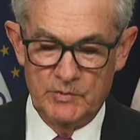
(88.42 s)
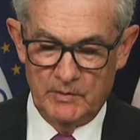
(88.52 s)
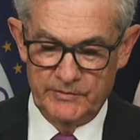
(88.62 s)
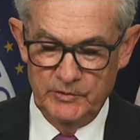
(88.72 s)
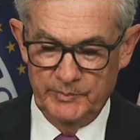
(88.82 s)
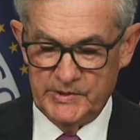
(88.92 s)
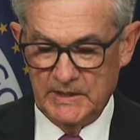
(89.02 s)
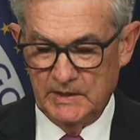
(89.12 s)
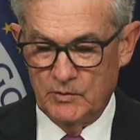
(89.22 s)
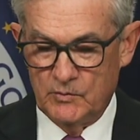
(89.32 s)
to our two
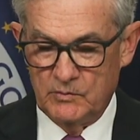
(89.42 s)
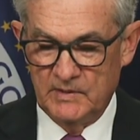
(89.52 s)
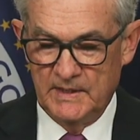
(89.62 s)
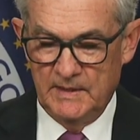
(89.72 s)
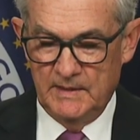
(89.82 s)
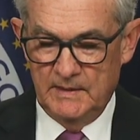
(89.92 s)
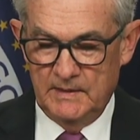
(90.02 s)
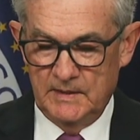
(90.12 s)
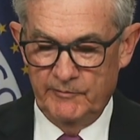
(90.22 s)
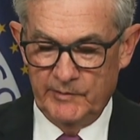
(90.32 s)
percent goal
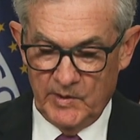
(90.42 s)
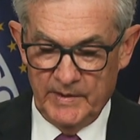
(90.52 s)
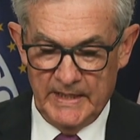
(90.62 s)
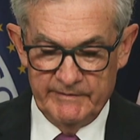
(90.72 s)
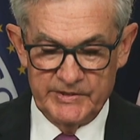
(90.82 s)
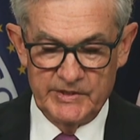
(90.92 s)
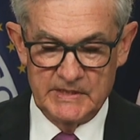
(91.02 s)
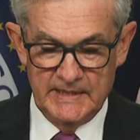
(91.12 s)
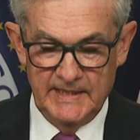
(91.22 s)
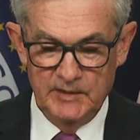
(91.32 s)
if we are to have a
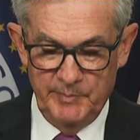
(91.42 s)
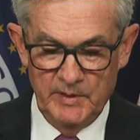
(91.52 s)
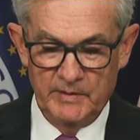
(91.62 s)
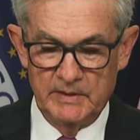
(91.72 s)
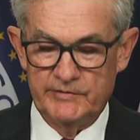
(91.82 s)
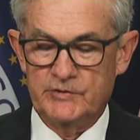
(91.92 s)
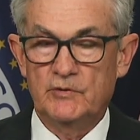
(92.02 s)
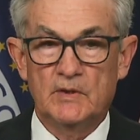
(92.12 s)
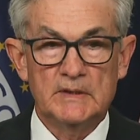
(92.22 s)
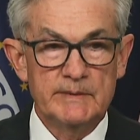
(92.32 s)
sustained period of
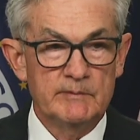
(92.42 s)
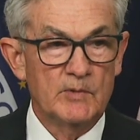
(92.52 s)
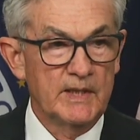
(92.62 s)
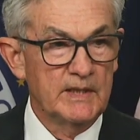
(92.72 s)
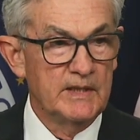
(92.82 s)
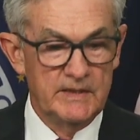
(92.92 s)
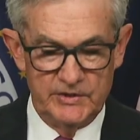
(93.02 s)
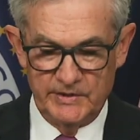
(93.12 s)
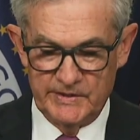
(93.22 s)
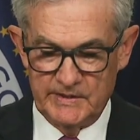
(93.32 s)
strong labor market
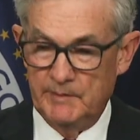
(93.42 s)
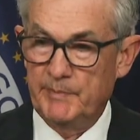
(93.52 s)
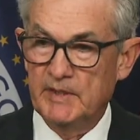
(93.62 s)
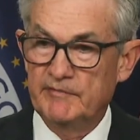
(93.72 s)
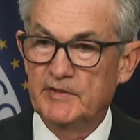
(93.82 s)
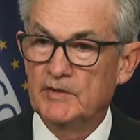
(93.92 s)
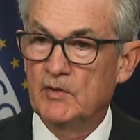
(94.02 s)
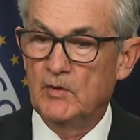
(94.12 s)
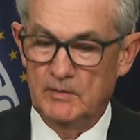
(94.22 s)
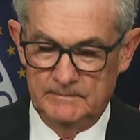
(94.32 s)
conditions that benefit
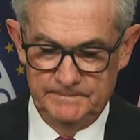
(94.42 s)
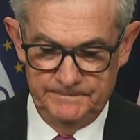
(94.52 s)
all.